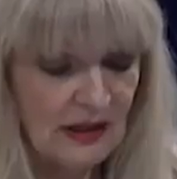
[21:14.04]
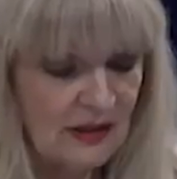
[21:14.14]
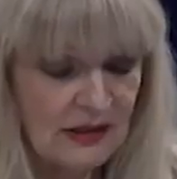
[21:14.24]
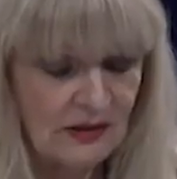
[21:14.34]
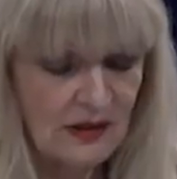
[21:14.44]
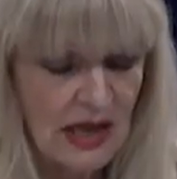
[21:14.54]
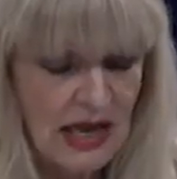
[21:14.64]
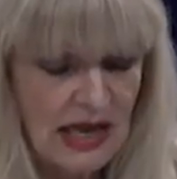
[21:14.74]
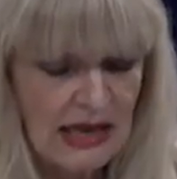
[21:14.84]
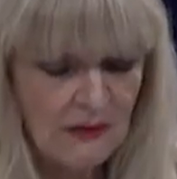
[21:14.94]
And
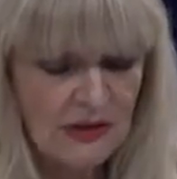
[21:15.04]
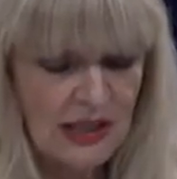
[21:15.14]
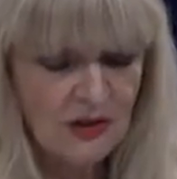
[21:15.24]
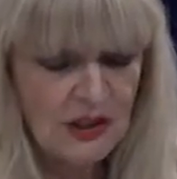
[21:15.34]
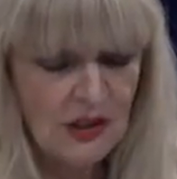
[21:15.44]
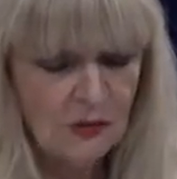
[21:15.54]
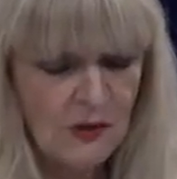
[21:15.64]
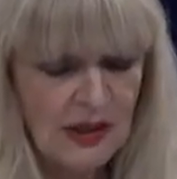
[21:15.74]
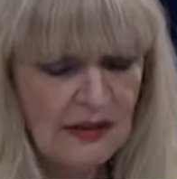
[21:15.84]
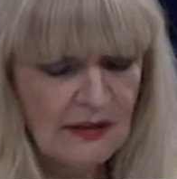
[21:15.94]
it was interesting to
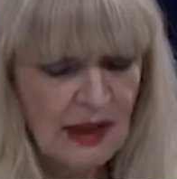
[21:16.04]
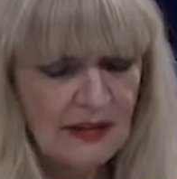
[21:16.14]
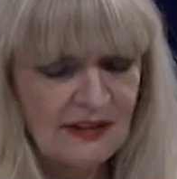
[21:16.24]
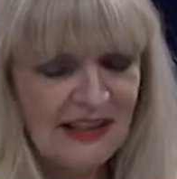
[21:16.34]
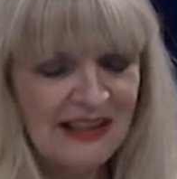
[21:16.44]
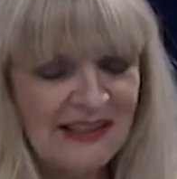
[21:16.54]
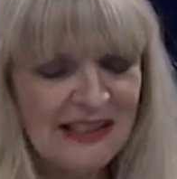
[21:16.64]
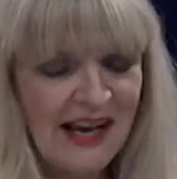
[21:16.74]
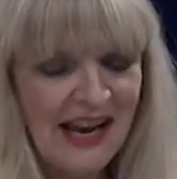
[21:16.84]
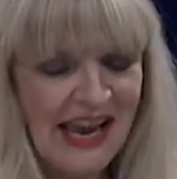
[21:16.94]
read that the
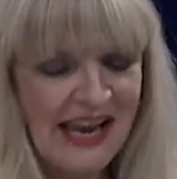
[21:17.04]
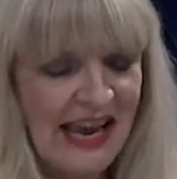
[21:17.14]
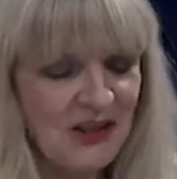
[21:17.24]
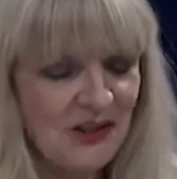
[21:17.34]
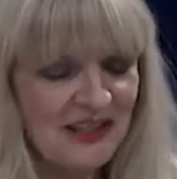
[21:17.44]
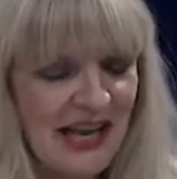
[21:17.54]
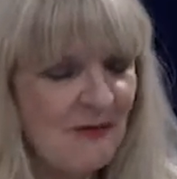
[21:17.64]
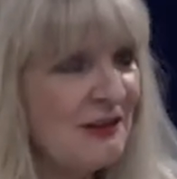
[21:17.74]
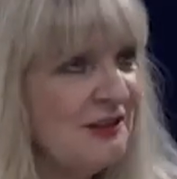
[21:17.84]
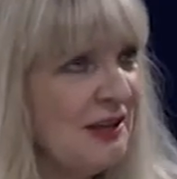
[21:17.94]
CIA agents
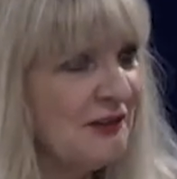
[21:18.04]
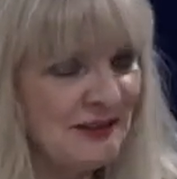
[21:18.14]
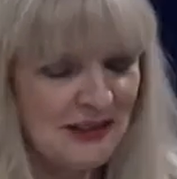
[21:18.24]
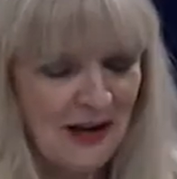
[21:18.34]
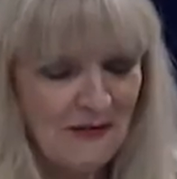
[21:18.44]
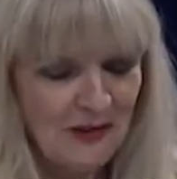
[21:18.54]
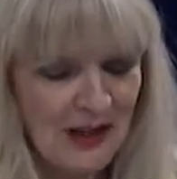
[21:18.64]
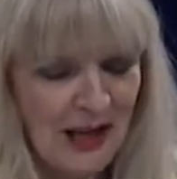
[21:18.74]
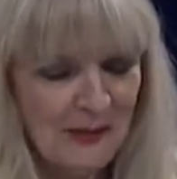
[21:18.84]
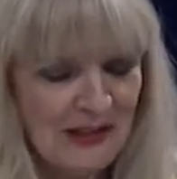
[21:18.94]
have ridiculous cover
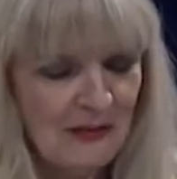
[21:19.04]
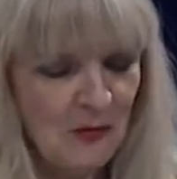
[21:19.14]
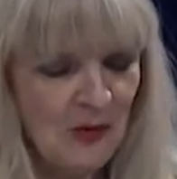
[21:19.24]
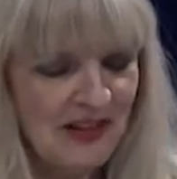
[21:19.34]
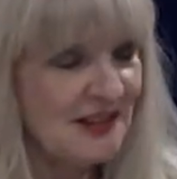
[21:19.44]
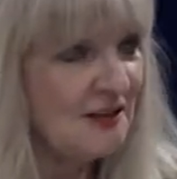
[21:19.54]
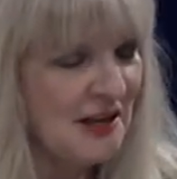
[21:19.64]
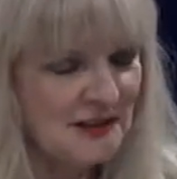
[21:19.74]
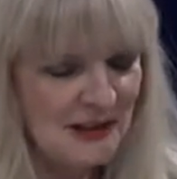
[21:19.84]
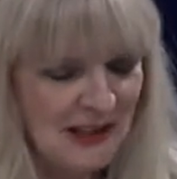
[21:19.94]
names, even when it's
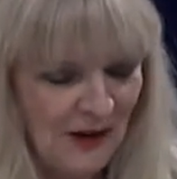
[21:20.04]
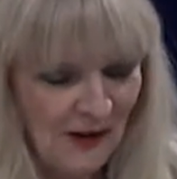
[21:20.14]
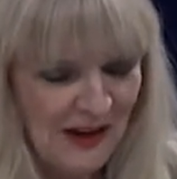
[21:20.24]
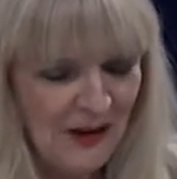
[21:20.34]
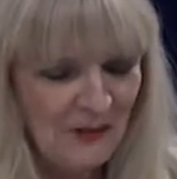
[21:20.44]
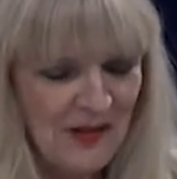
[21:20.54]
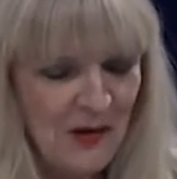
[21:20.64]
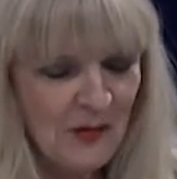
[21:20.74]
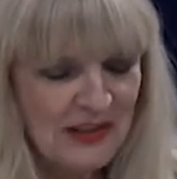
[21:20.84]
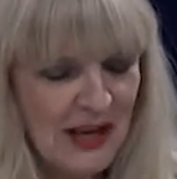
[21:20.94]
unnecessary.
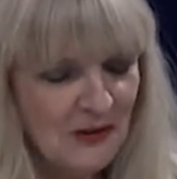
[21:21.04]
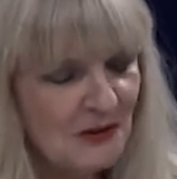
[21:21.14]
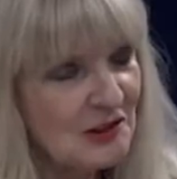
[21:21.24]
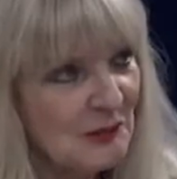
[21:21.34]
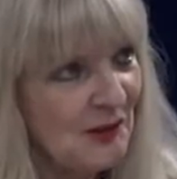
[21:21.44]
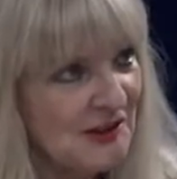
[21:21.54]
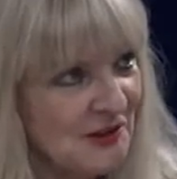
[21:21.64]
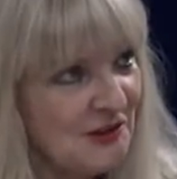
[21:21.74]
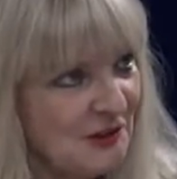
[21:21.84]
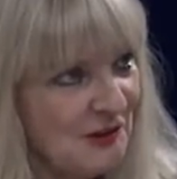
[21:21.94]
Was that your experience
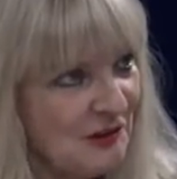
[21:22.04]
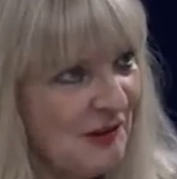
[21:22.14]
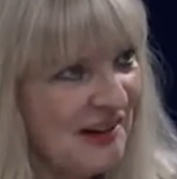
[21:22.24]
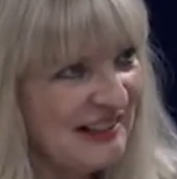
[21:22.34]
also in Iraq?